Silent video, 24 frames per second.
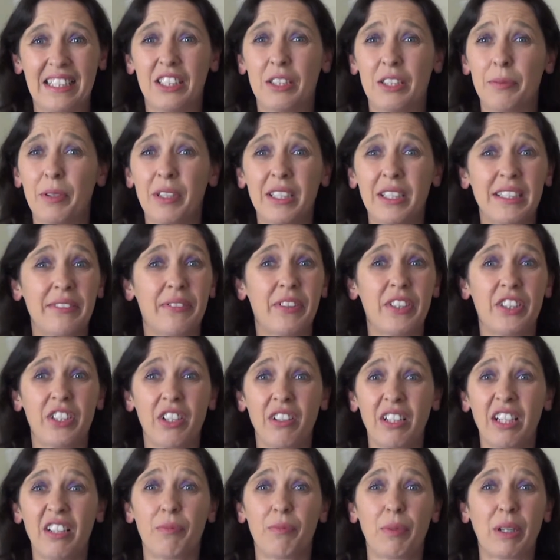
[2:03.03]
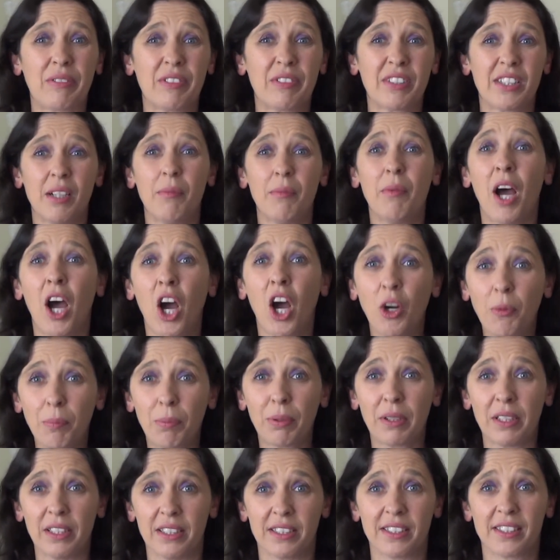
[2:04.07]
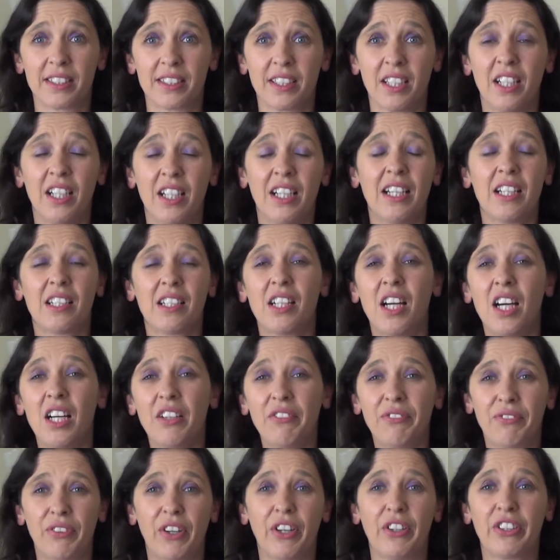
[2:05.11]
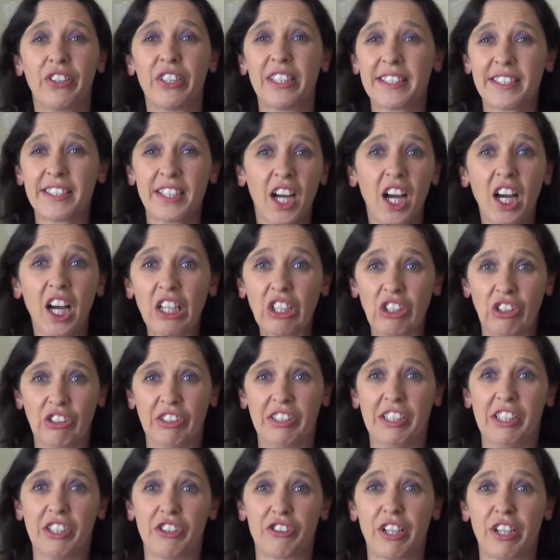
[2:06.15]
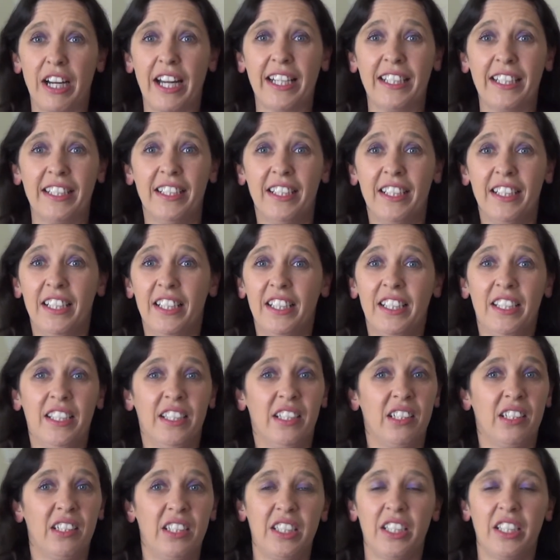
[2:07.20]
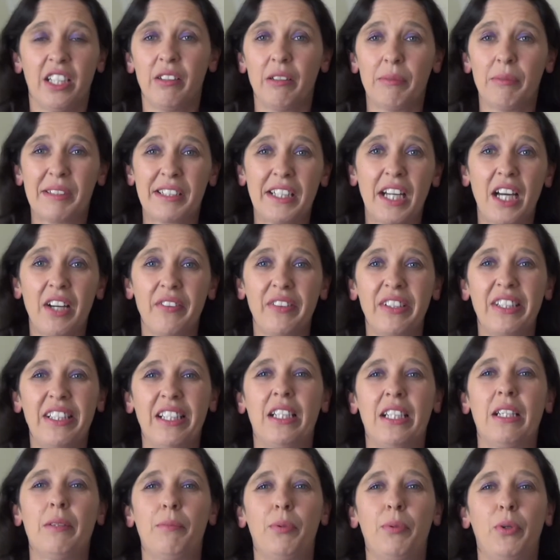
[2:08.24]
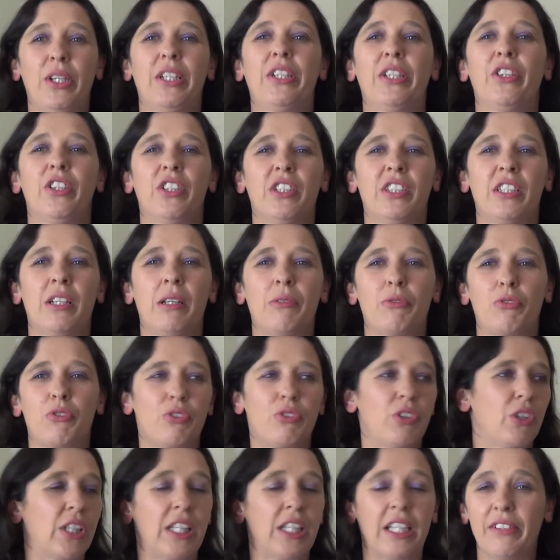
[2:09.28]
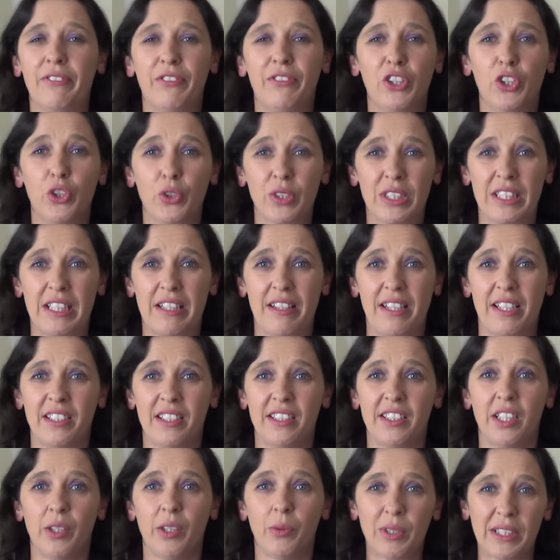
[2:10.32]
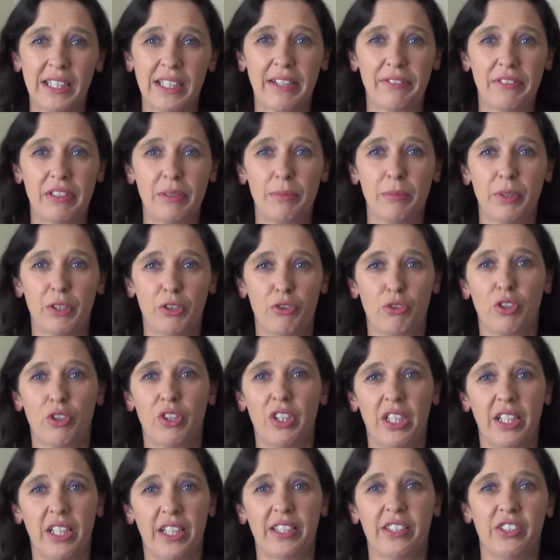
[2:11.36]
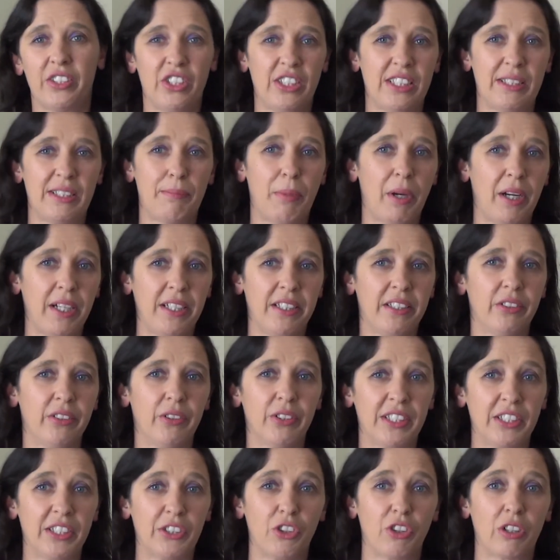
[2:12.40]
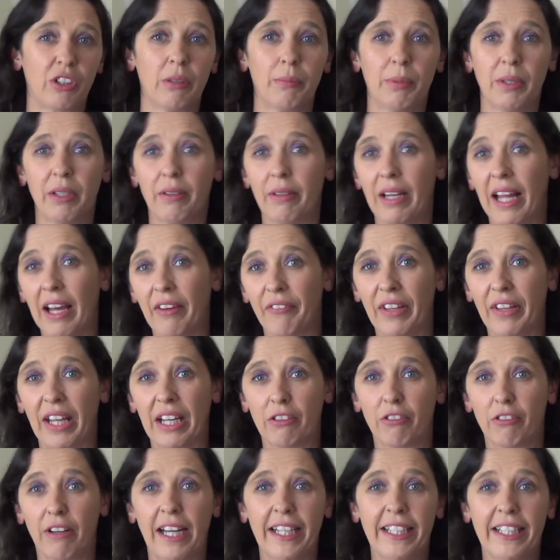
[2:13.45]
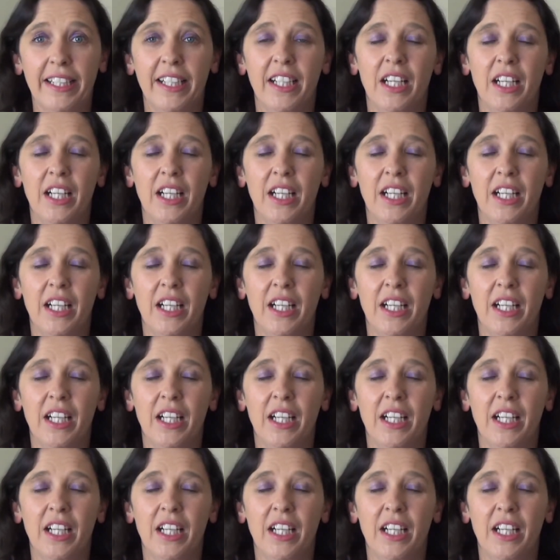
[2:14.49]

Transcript: And to be honest, if I don't have breakfast, I'm hopeless. Can't focus, can't concentrate. You know, I'm starving, then I'm looking for naughty things. You know, what's left in my drawer that I could just bite? You know, what's a chocolate bar? I'll have that, great.